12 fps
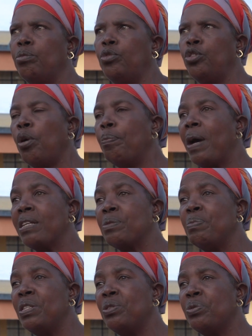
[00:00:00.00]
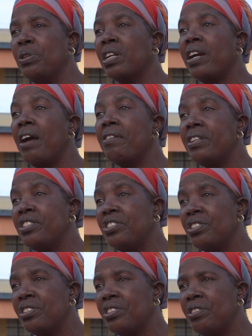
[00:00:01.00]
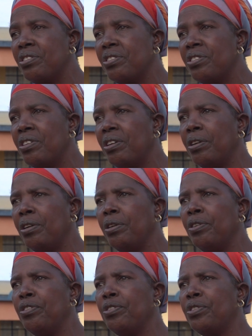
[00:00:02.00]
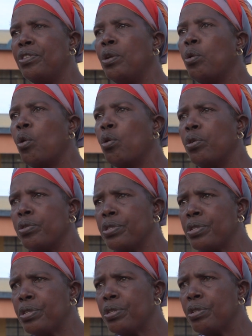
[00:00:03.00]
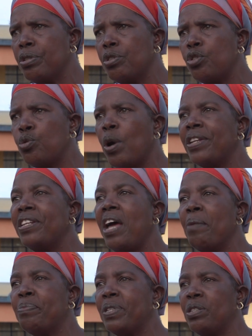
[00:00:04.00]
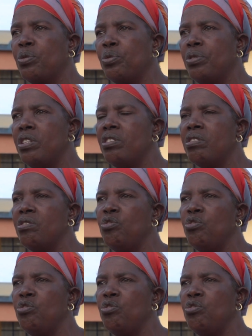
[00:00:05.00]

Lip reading: job has been to encourage the locals to adapt to these